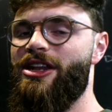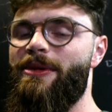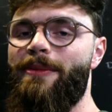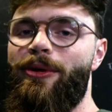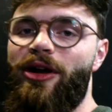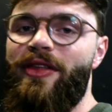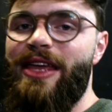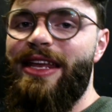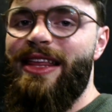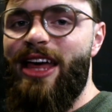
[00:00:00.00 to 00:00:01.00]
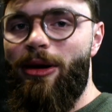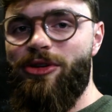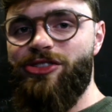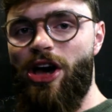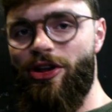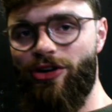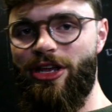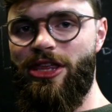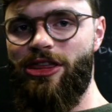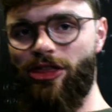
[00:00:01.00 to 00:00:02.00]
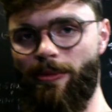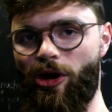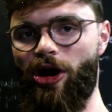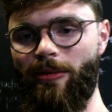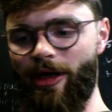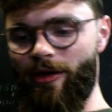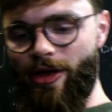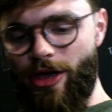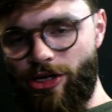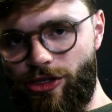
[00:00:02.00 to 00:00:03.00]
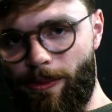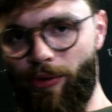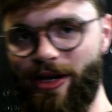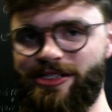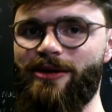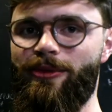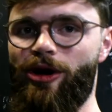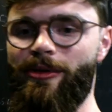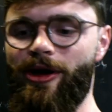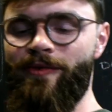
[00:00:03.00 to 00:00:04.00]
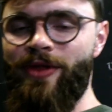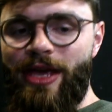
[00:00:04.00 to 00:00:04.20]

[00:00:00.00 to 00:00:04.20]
And a big part of that, getting the elbows underneath the barbell, suppressing the barbell,